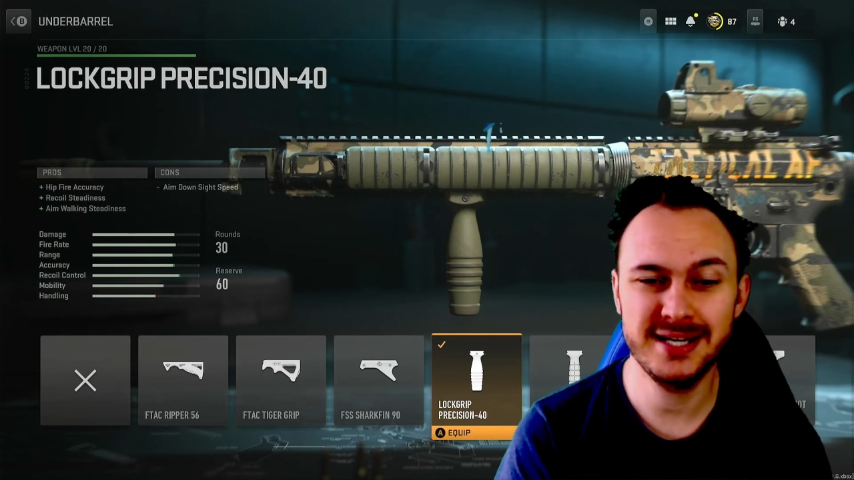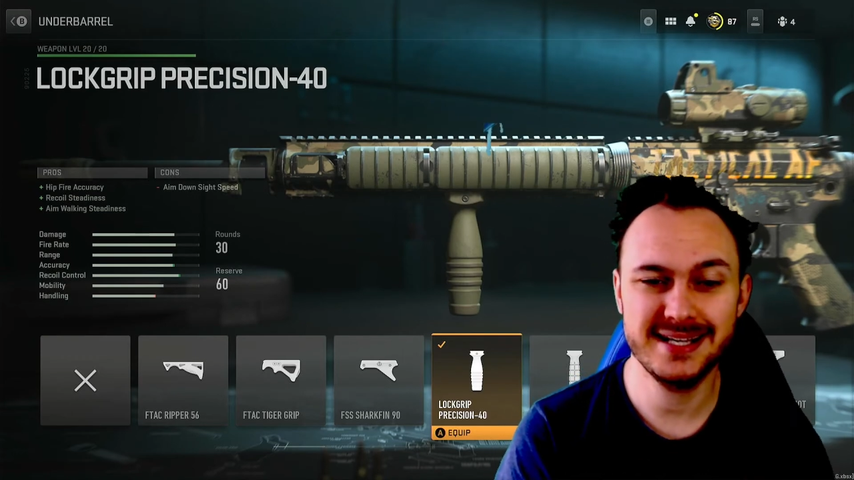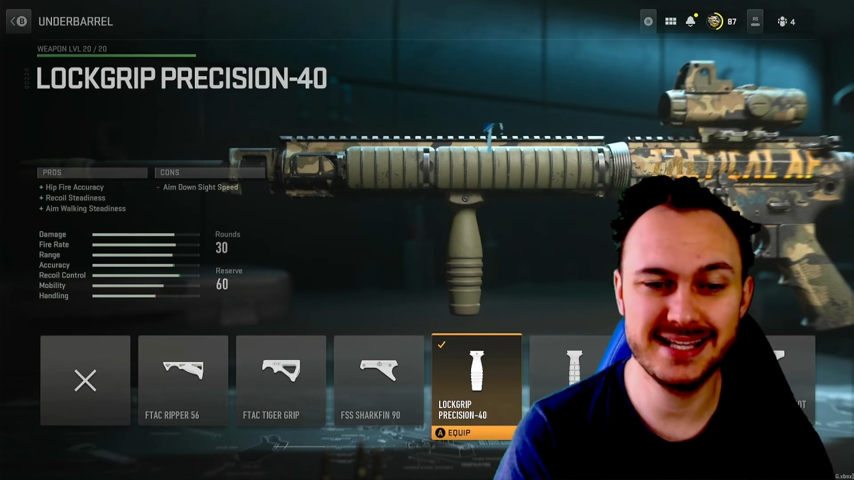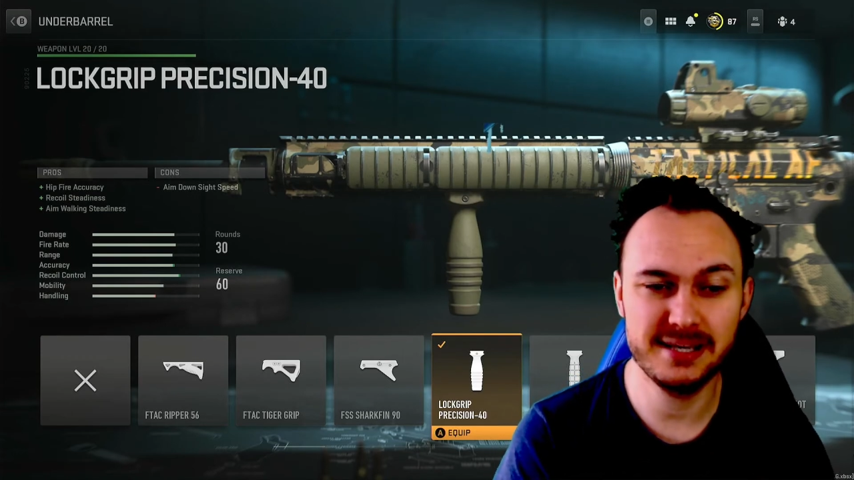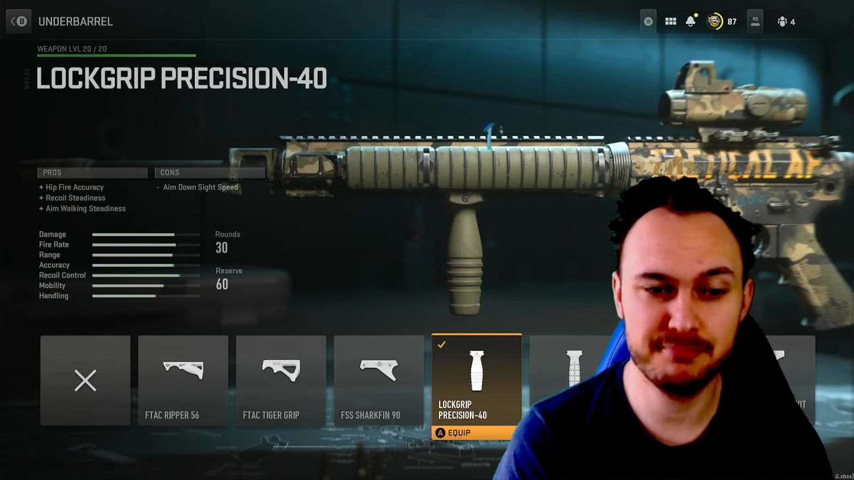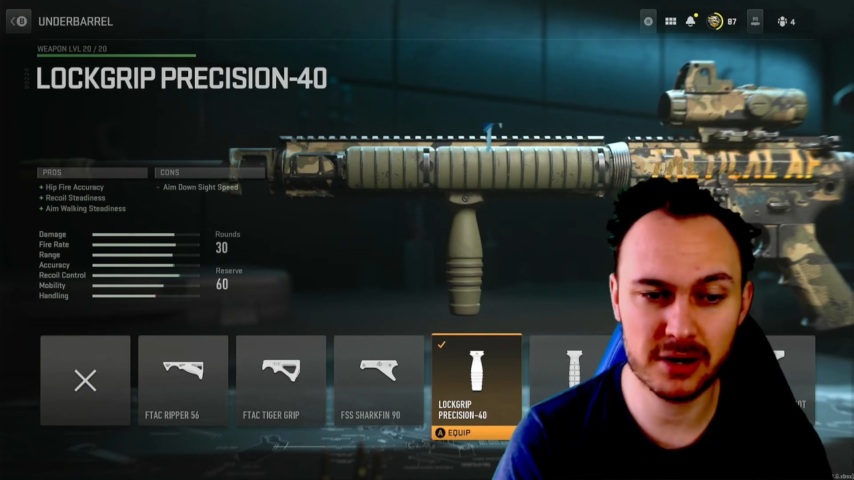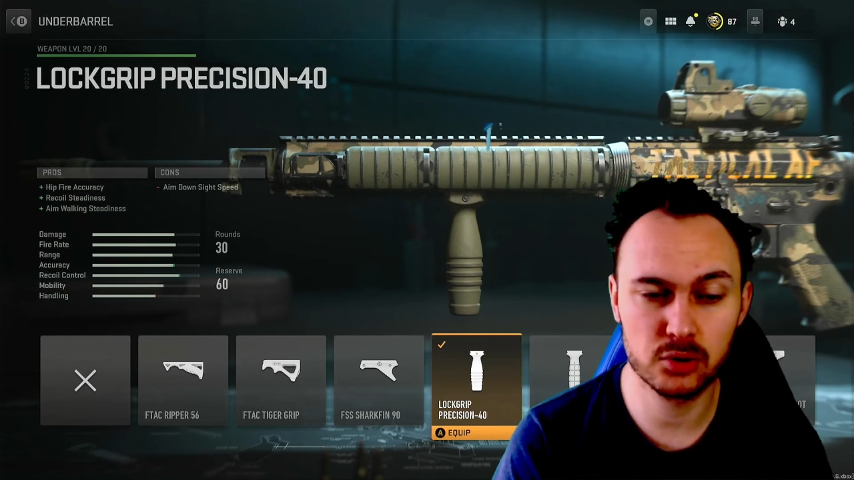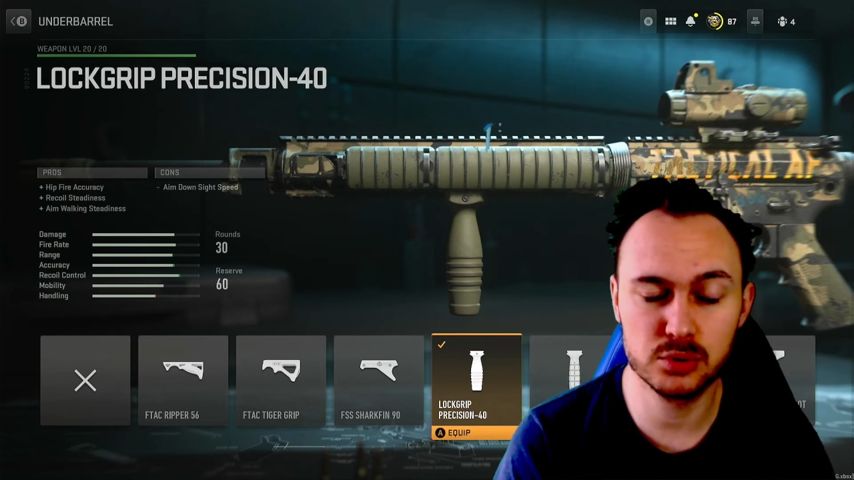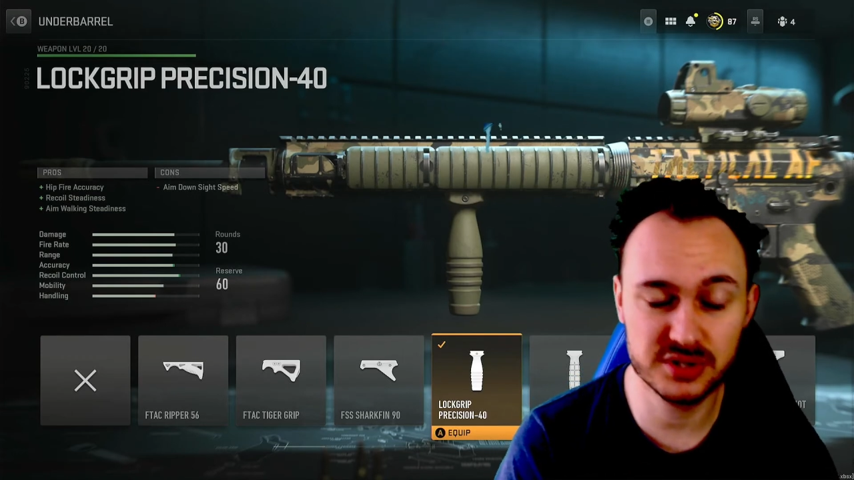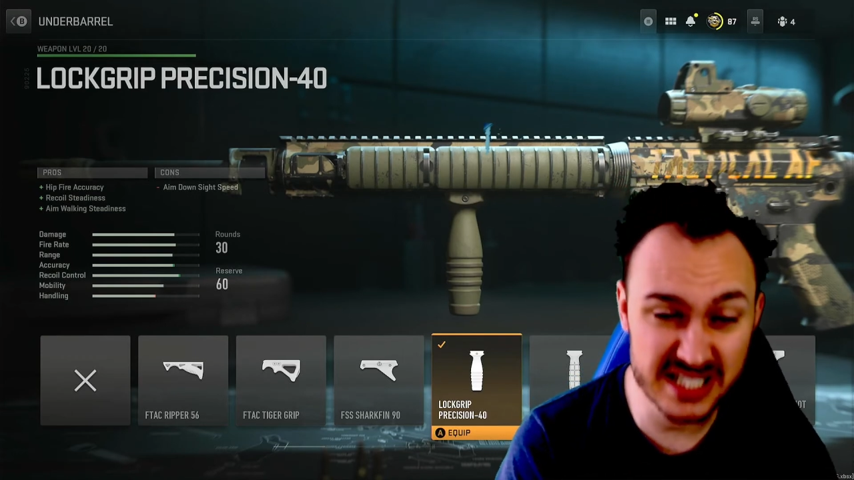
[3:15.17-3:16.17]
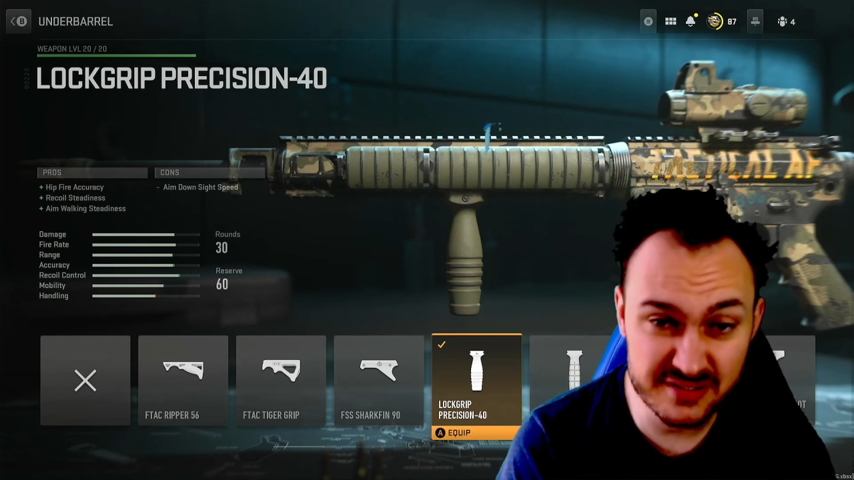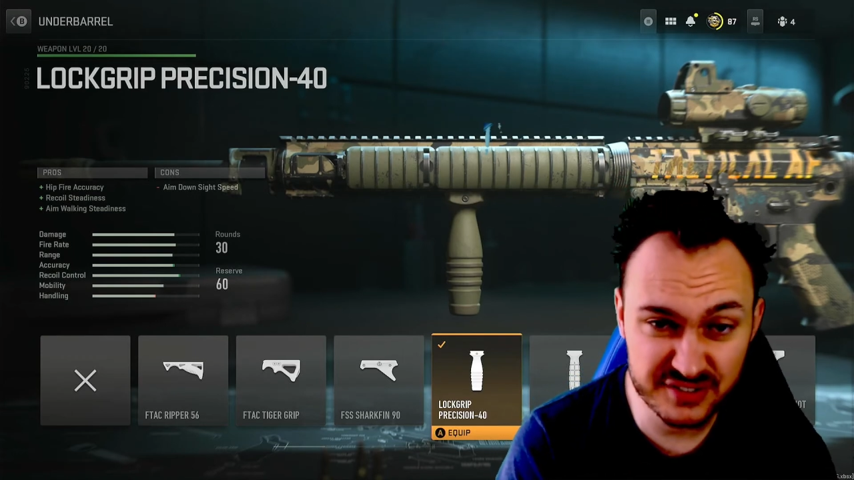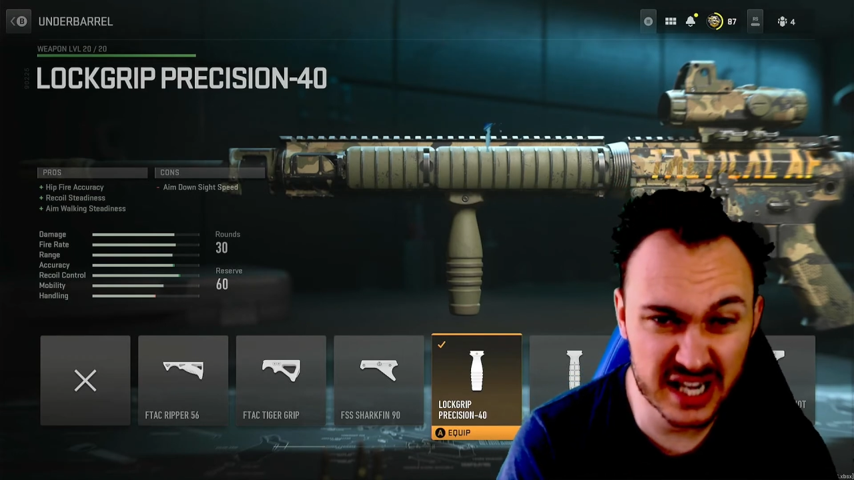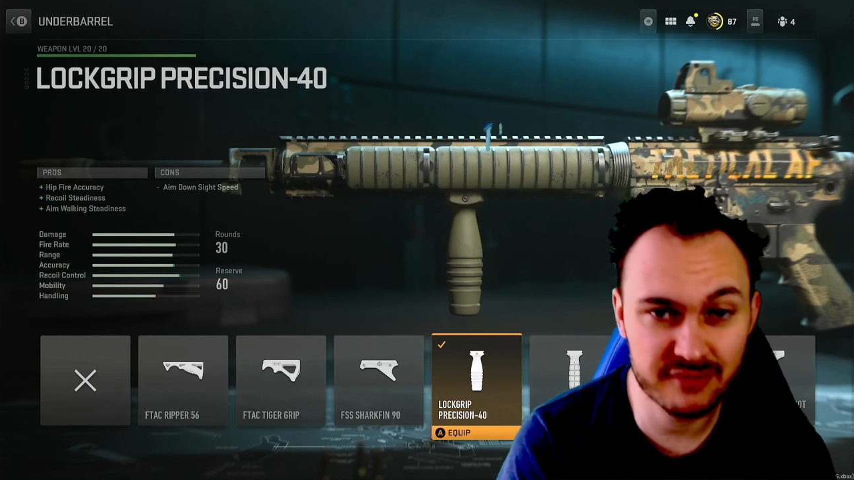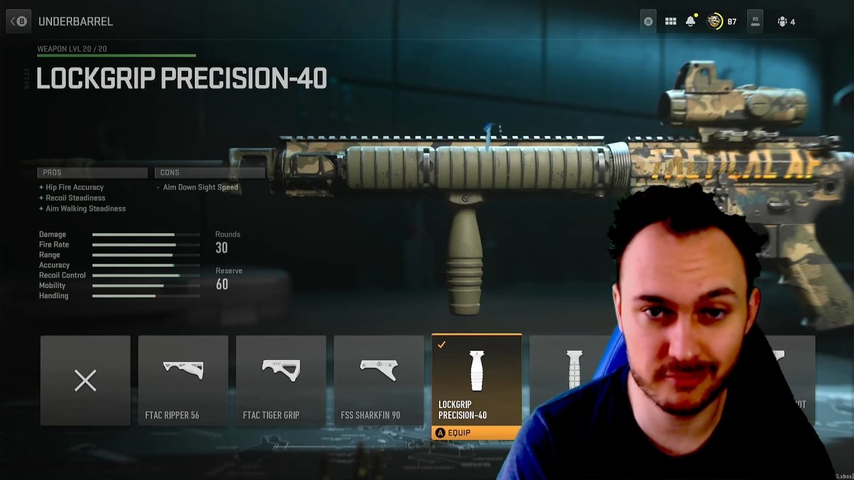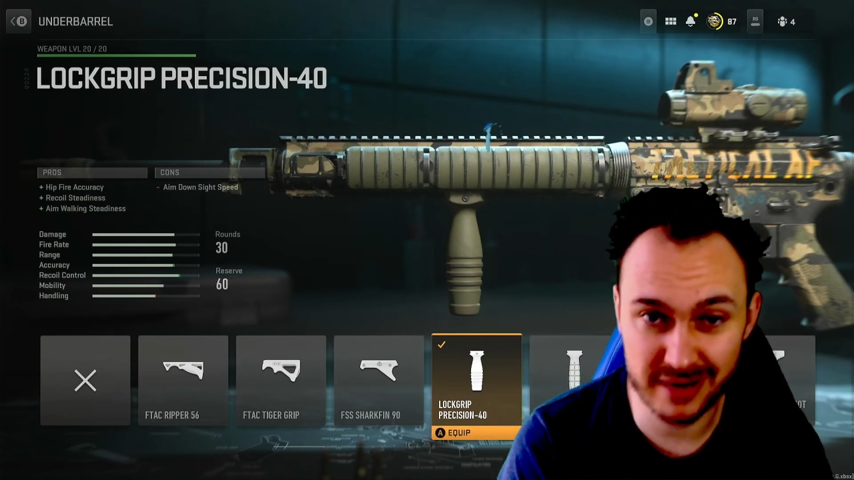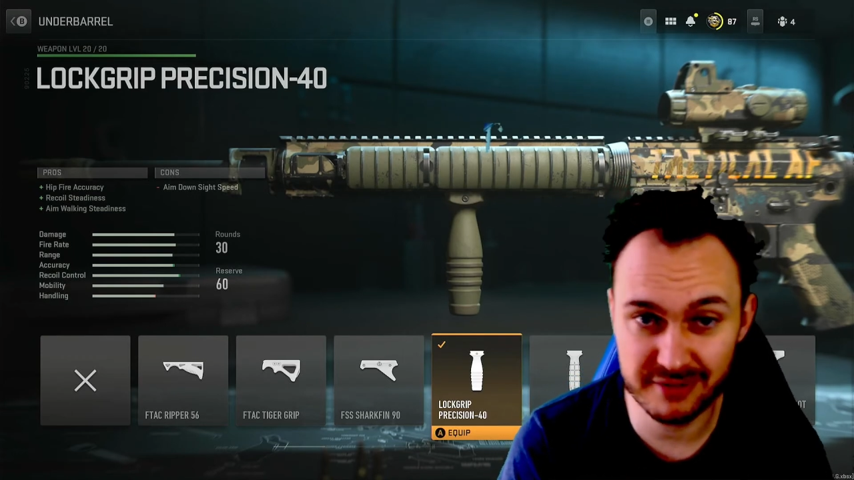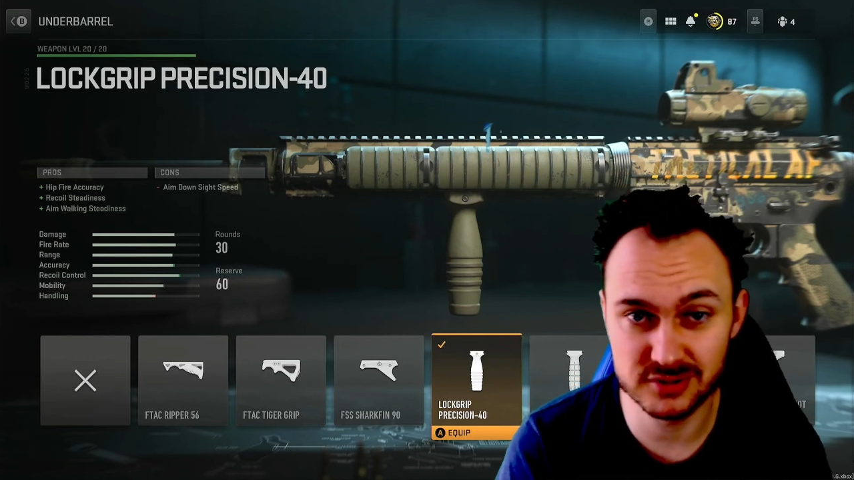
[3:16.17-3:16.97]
the barrel will deviate from left to